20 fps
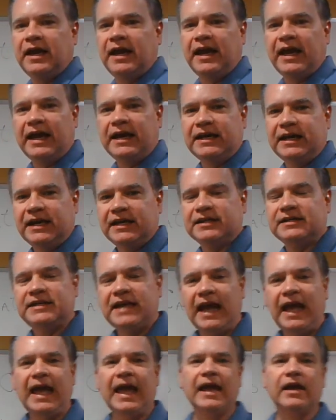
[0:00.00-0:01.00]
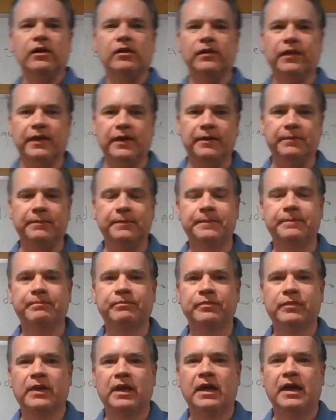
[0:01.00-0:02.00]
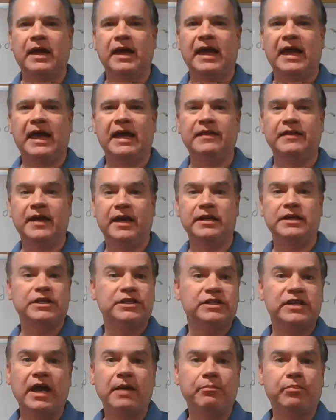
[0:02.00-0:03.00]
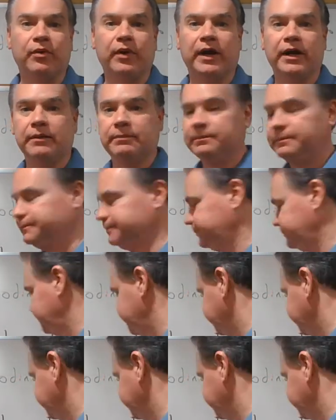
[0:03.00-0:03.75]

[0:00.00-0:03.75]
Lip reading: and you entangle them, and then you separate them.